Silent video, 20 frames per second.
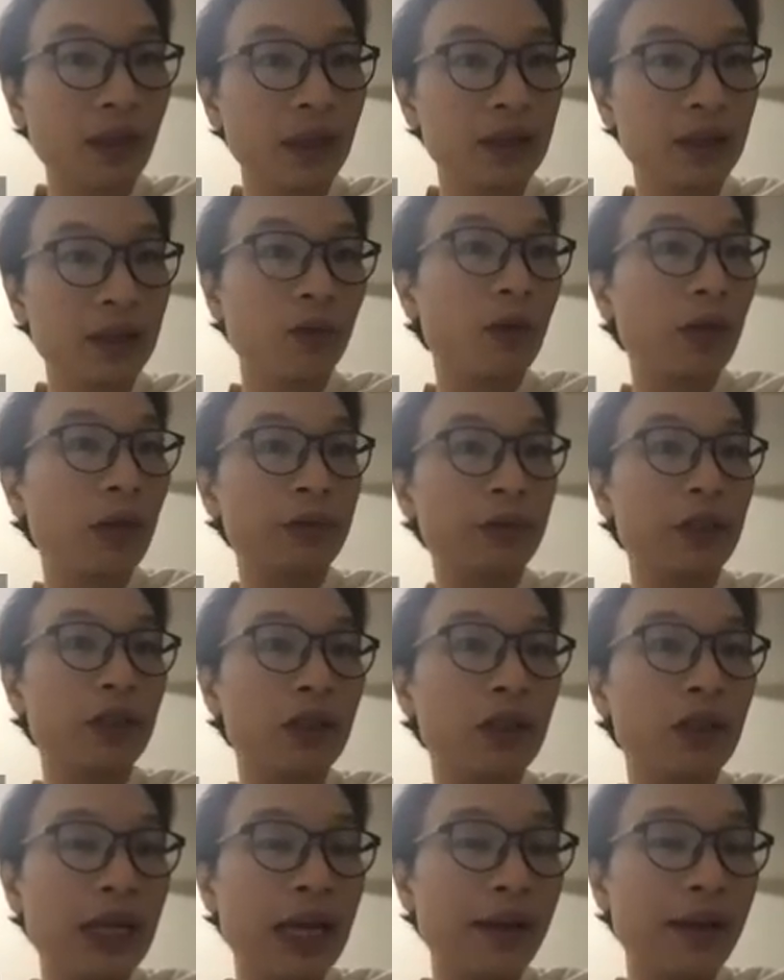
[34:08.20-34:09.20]
So when we
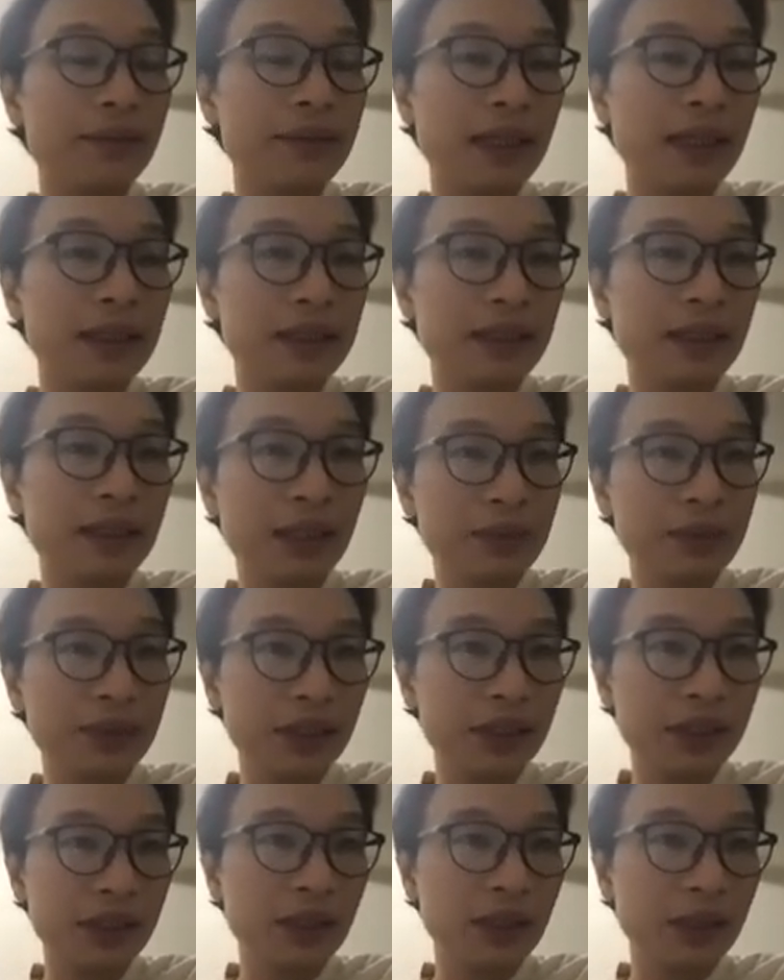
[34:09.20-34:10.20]
don't have that it's
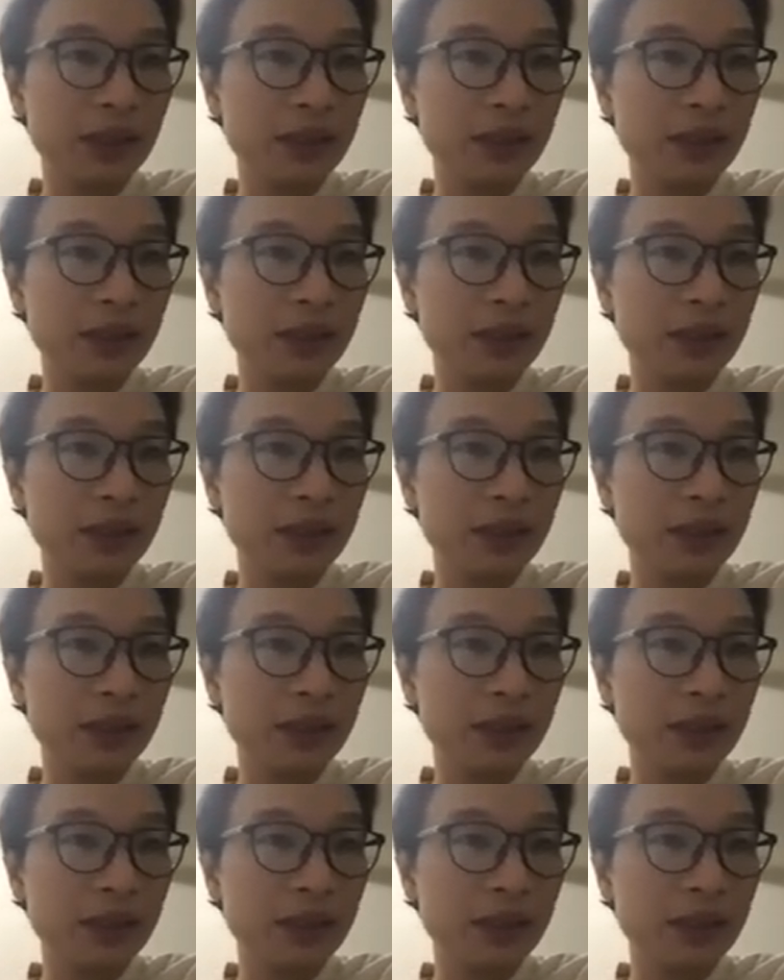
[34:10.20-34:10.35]
Lipschitz,